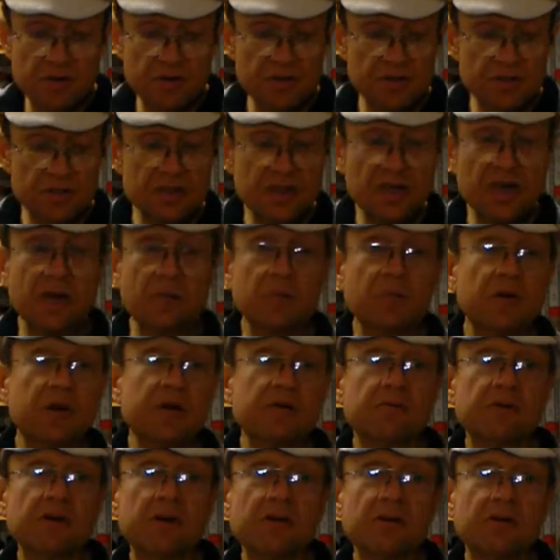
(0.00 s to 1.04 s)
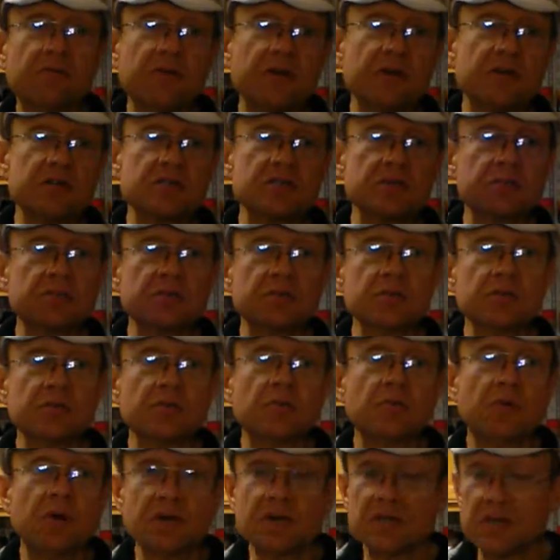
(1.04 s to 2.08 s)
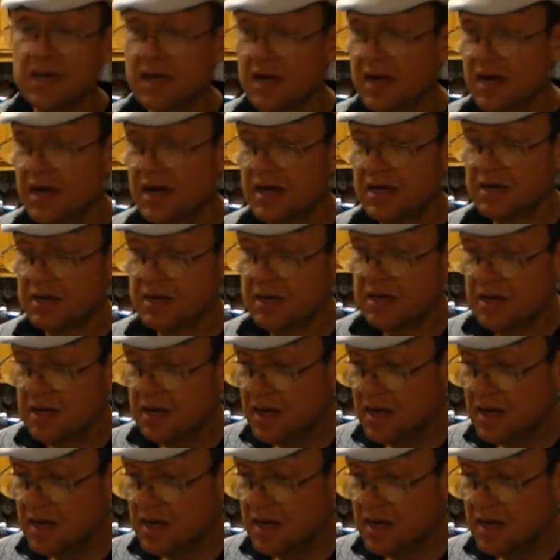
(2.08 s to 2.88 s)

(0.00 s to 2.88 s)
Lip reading: you just add whatever other vegetables you want to add.